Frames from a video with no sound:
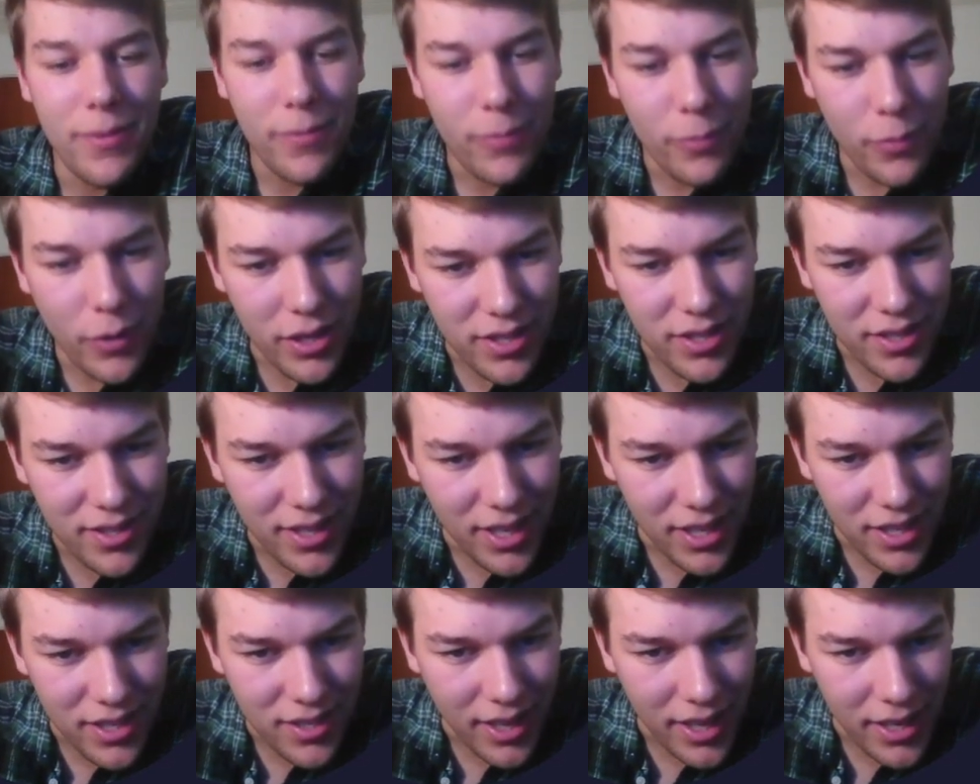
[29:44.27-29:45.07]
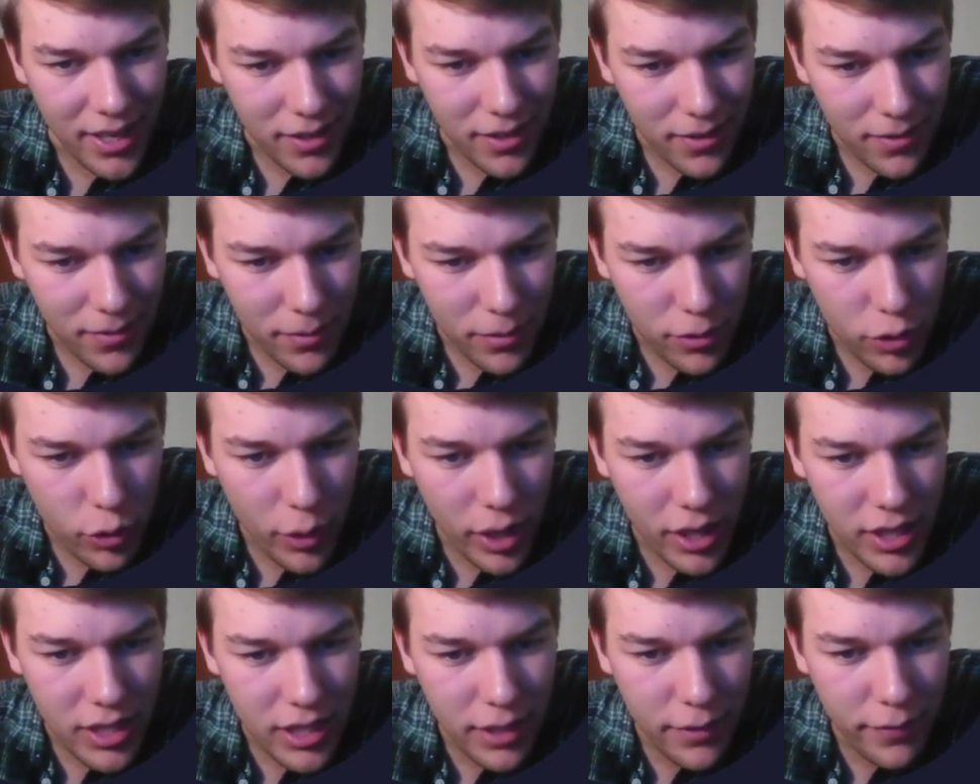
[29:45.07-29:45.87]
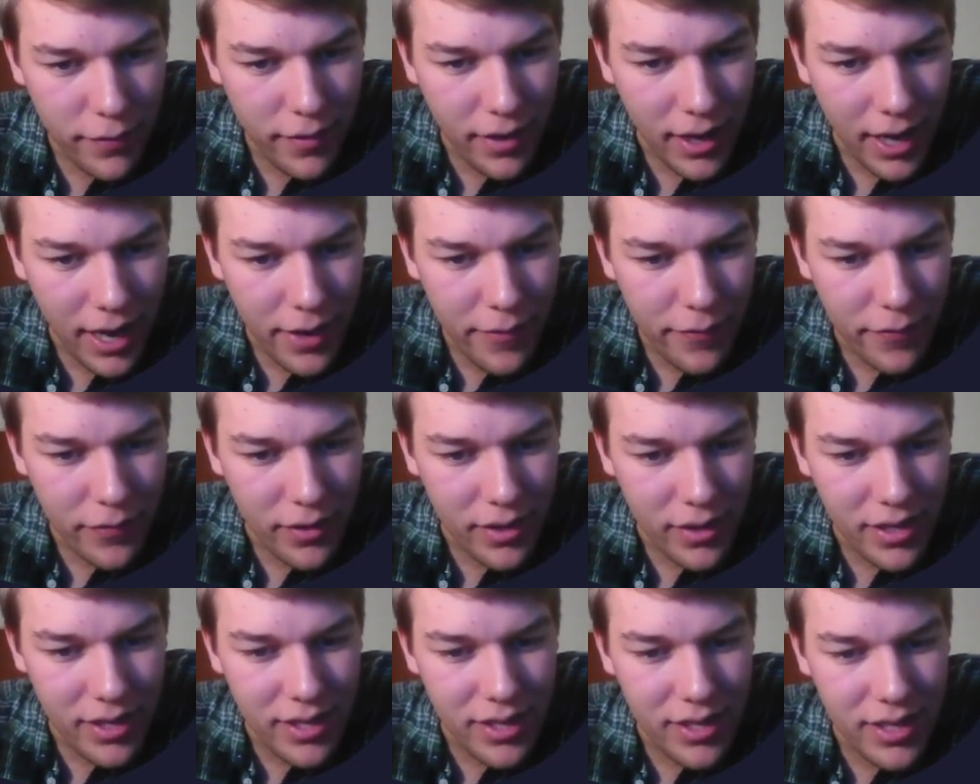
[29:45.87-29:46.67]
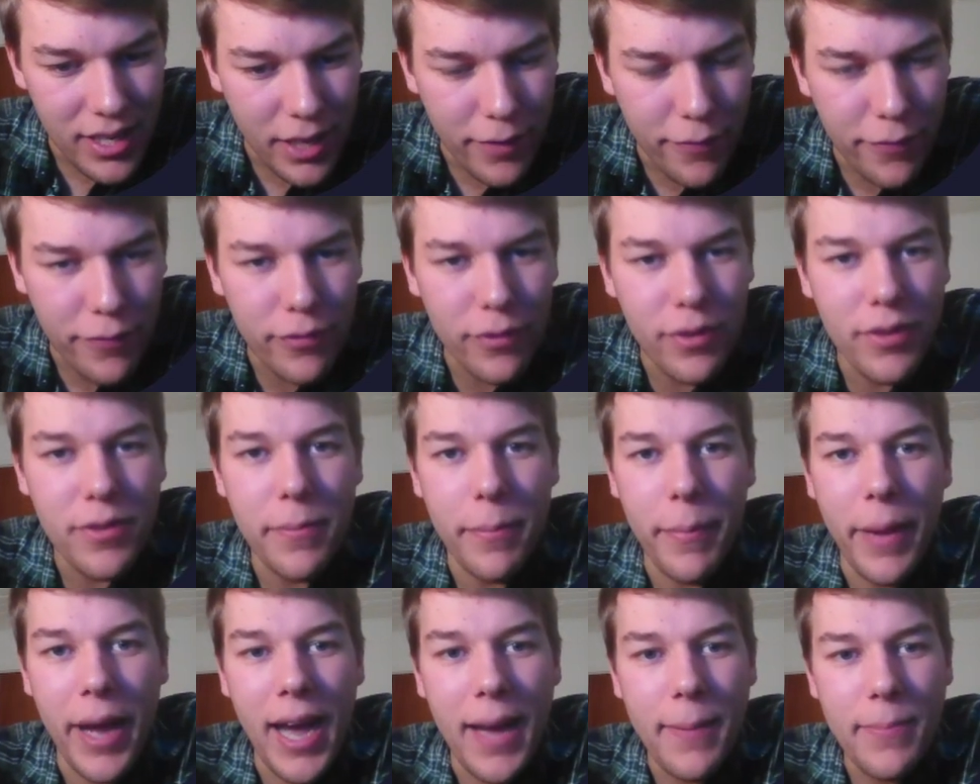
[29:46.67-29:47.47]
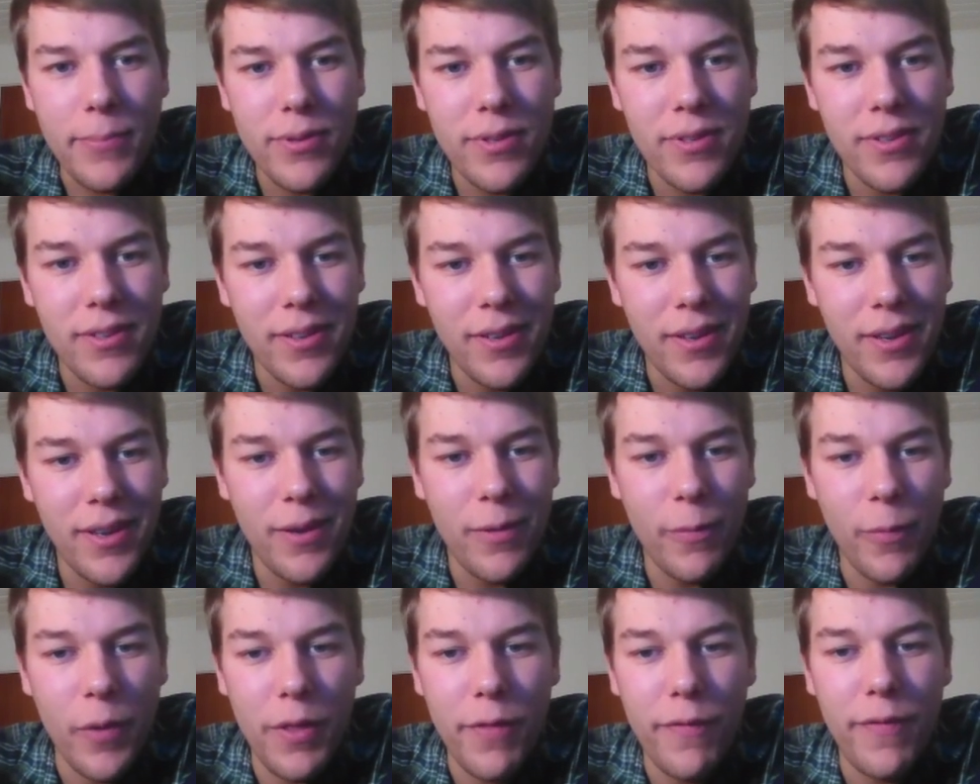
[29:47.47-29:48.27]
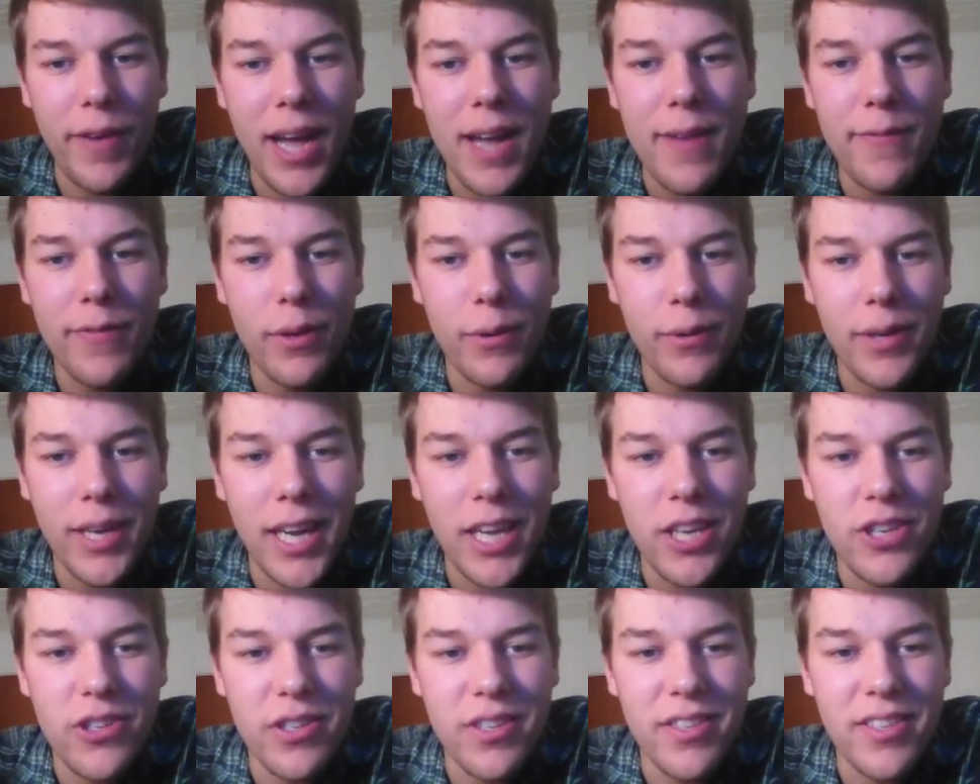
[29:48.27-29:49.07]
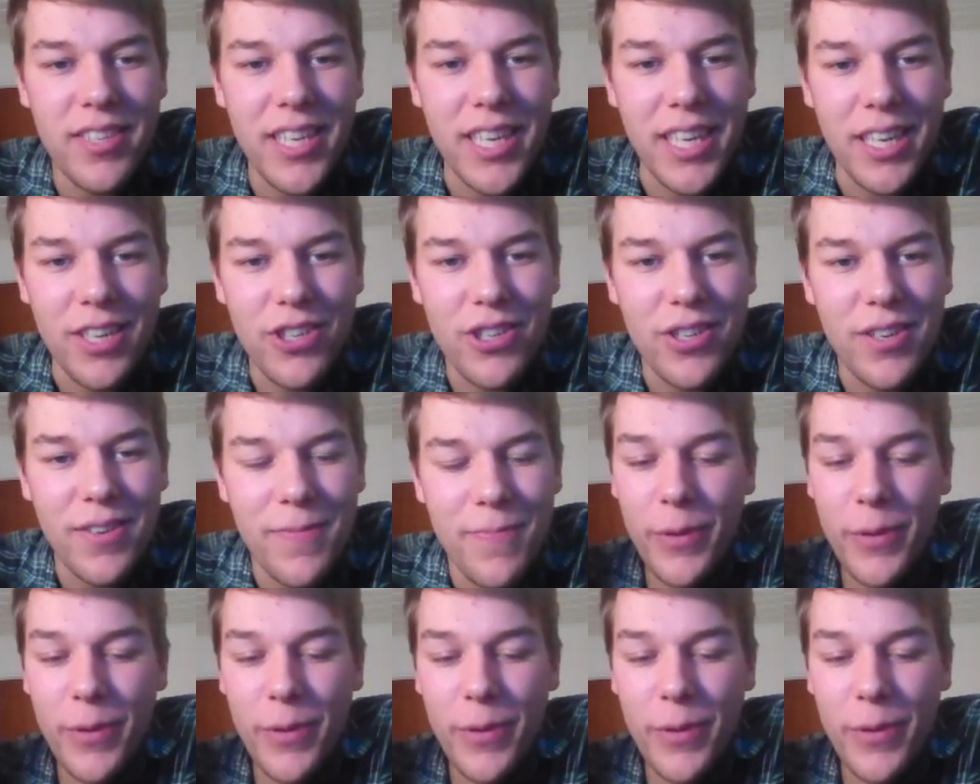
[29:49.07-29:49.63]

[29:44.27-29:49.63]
what's this, like 25 different maps with 5 locations each.